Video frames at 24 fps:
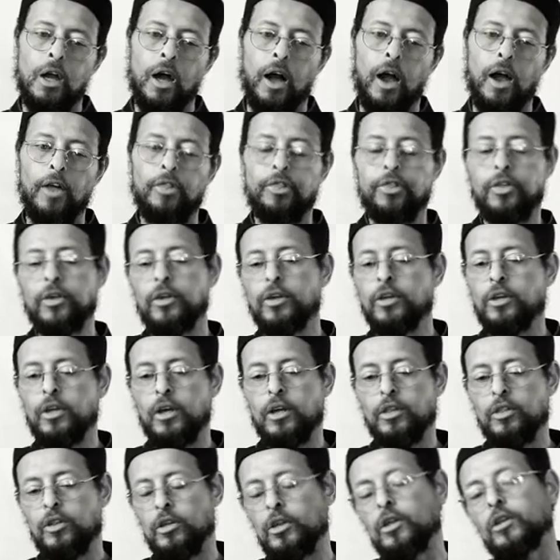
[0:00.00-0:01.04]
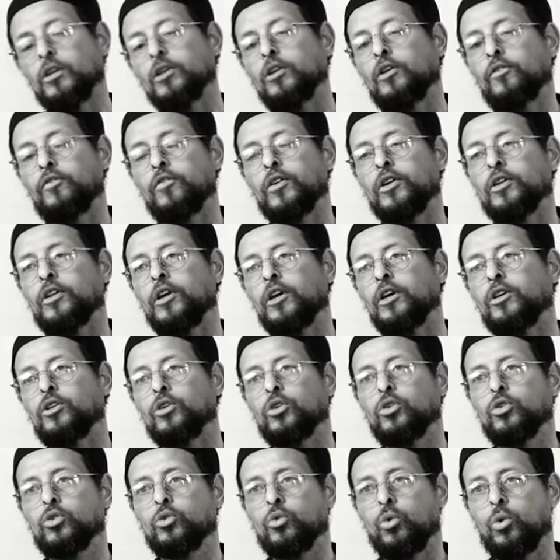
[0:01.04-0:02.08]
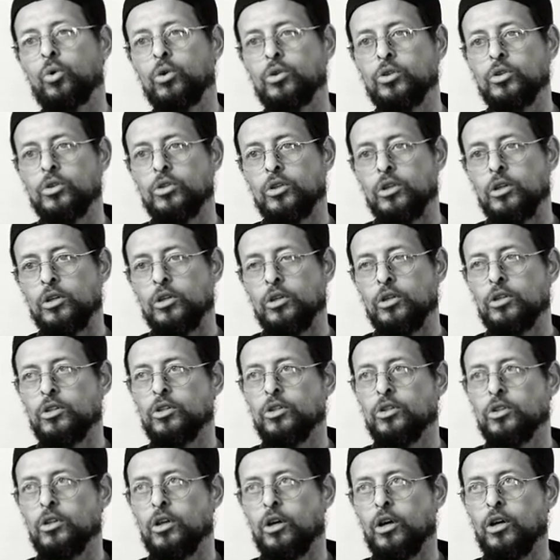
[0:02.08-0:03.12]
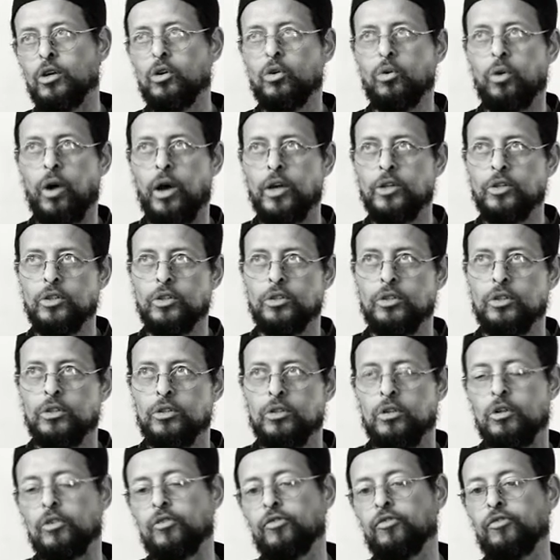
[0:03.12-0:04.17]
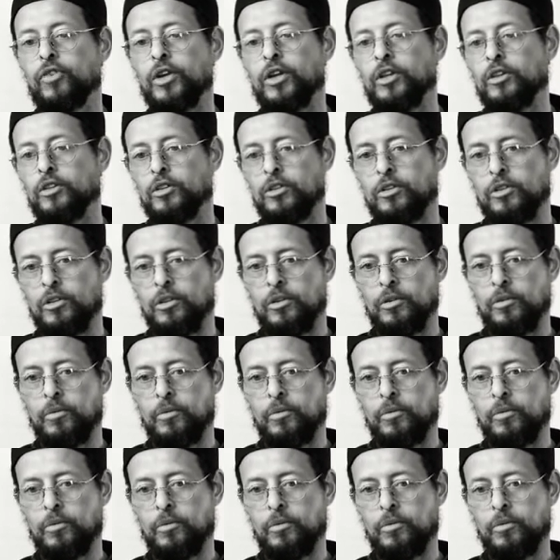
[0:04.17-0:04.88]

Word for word: I think at the end of the day, the source is a crisis of faith.